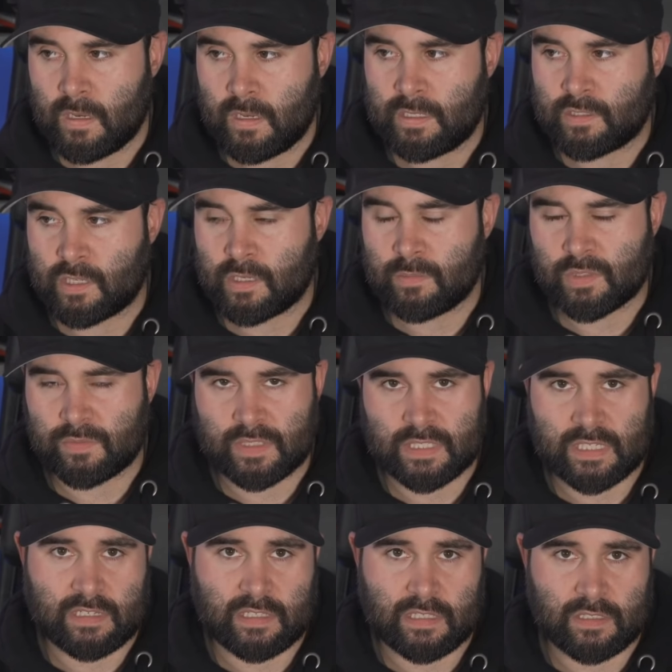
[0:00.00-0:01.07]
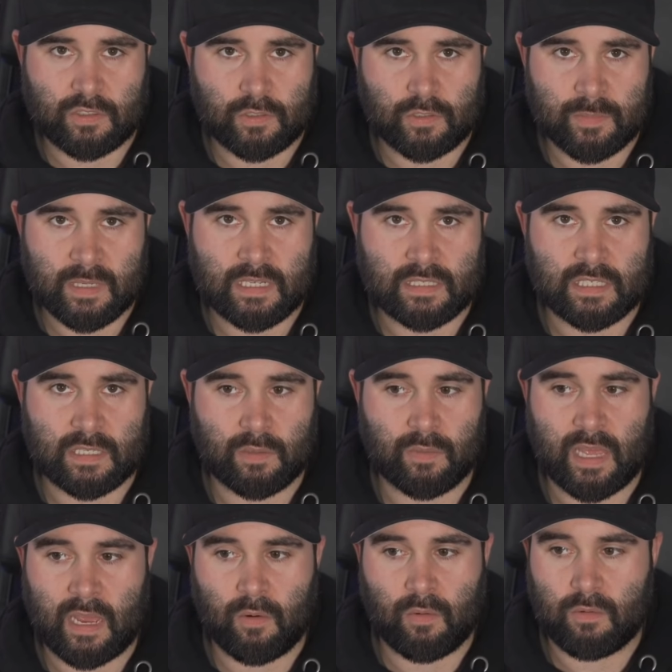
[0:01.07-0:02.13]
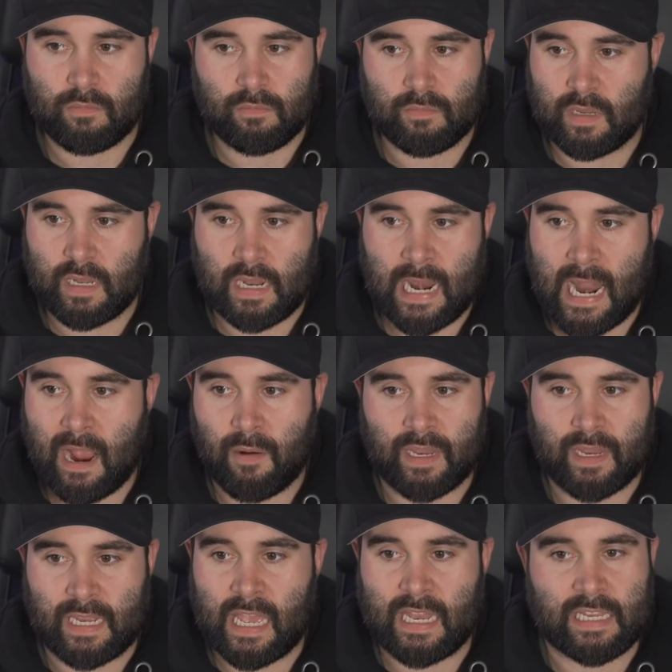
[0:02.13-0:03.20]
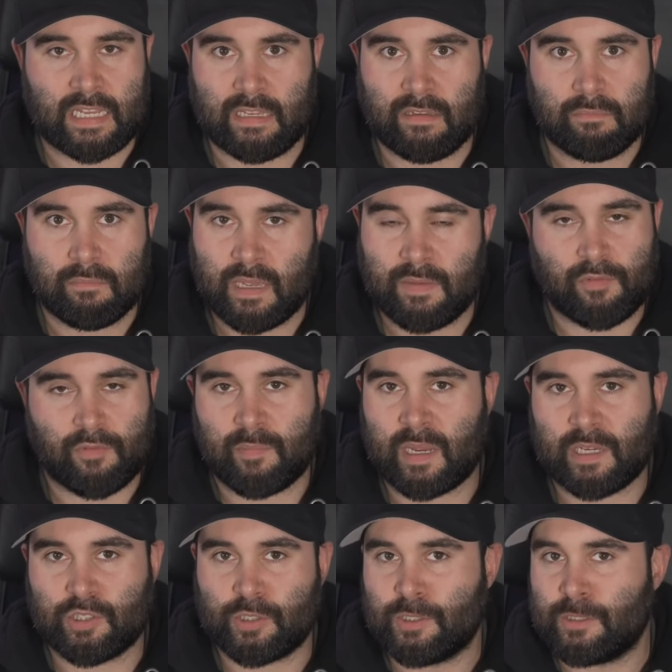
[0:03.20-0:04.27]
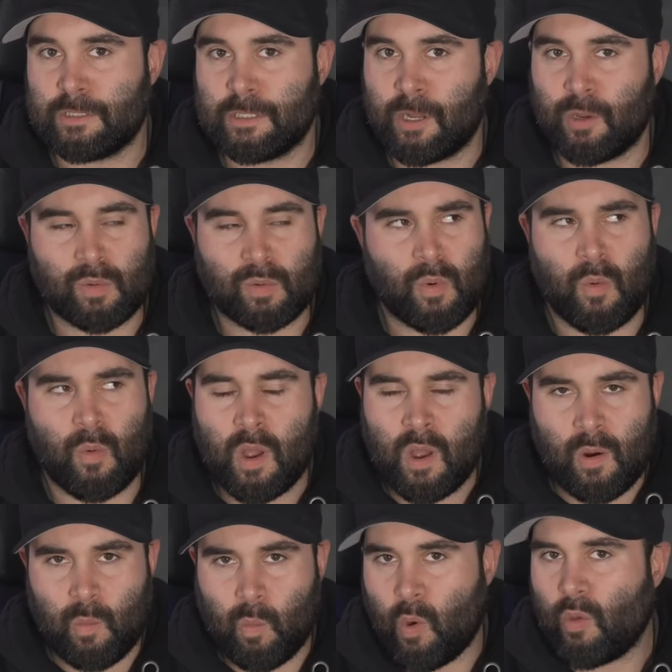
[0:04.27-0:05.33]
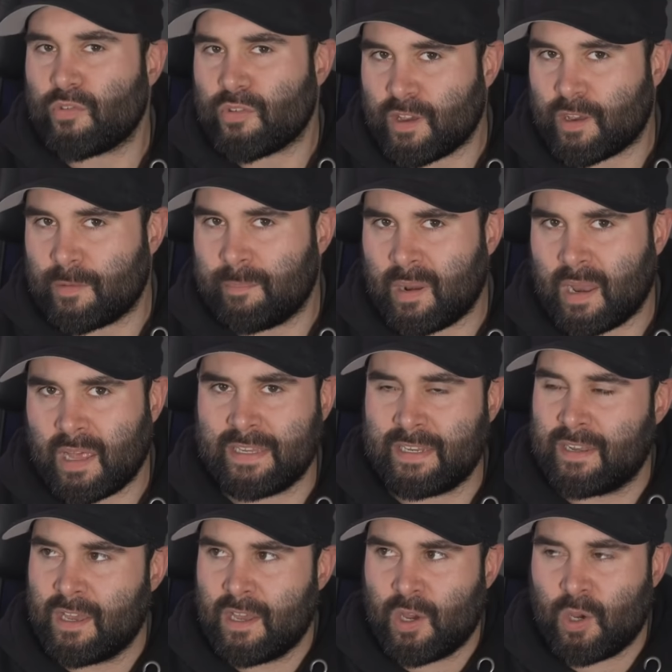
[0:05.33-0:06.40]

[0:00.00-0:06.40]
terms of assessing suitability, without allowing any information. You know, well, what's the complaint?